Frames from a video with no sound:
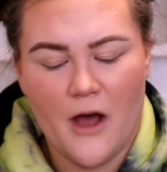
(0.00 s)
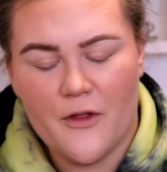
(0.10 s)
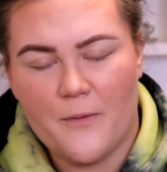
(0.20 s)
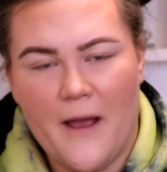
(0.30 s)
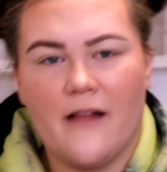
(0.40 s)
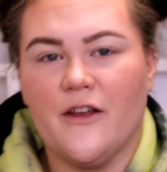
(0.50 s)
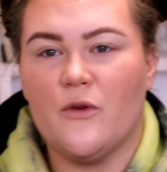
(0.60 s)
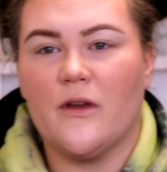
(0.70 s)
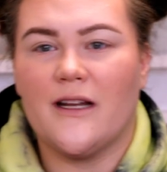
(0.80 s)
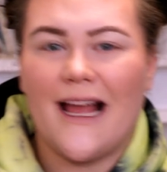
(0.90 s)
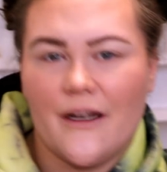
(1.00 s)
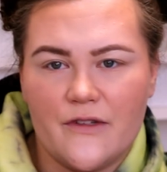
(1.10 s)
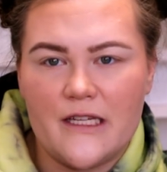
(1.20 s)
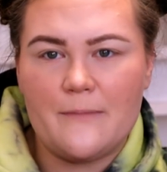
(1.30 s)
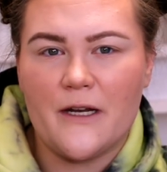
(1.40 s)
the other palette, you can kind
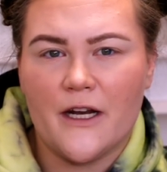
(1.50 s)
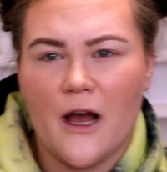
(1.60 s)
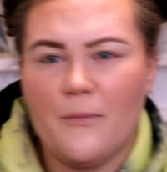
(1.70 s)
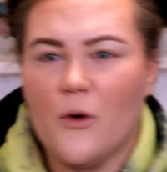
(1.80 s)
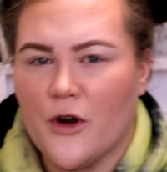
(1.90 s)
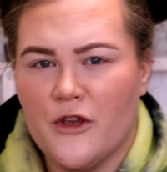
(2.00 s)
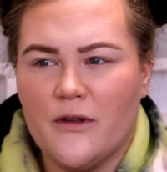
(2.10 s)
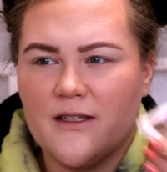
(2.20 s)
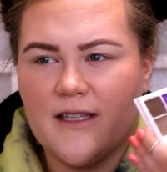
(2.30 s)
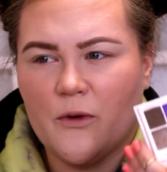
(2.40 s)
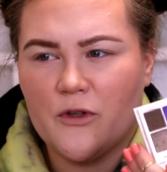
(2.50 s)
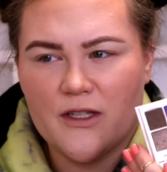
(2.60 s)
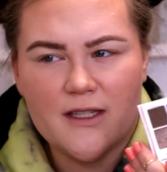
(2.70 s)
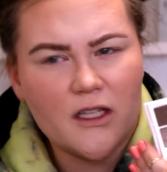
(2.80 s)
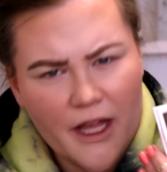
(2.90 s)
of deepen it up or you can stick with
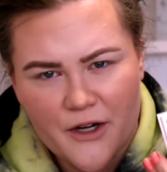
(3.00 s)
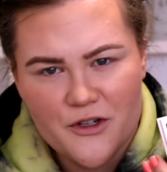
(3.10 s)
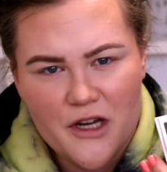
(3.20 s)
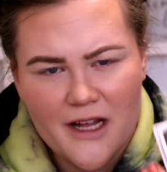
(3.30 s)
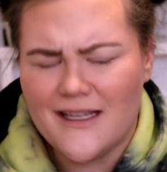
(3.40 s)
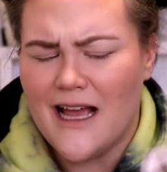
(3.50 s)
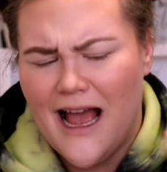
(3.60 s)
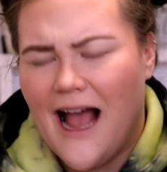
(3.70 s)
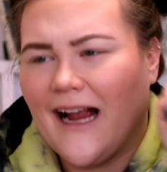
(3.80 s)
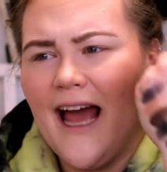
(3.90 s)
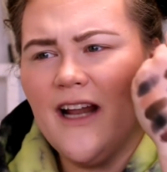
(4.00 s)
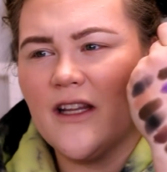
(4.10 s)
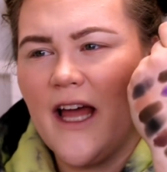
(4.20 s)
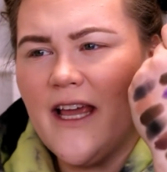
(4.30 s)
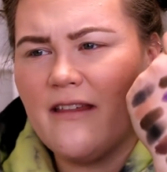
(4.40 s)
just the lighter shades. I kind of
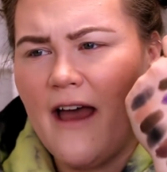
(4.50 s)
like